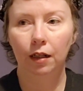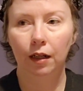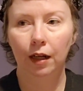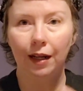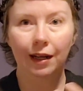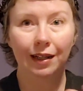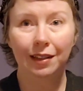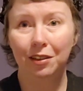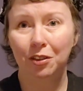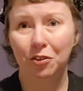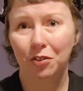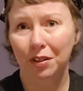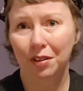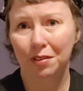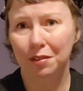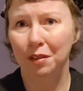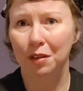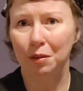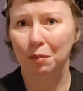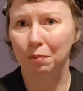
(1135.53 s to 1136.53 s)
I like to
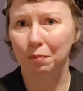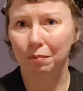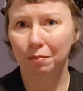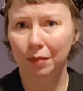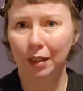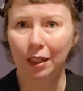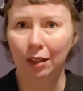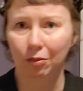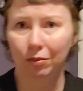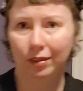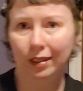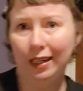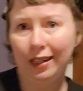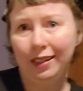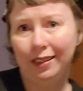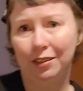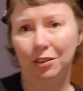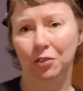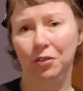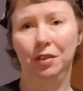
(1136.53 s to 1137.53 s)
dress up. Anyway, I
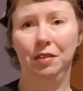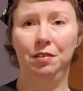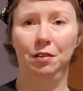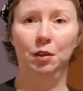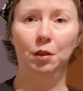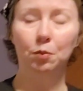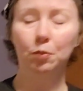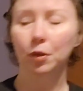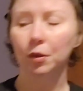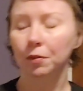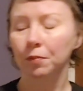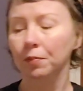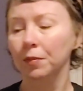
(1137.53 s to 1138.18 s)
like to dress up.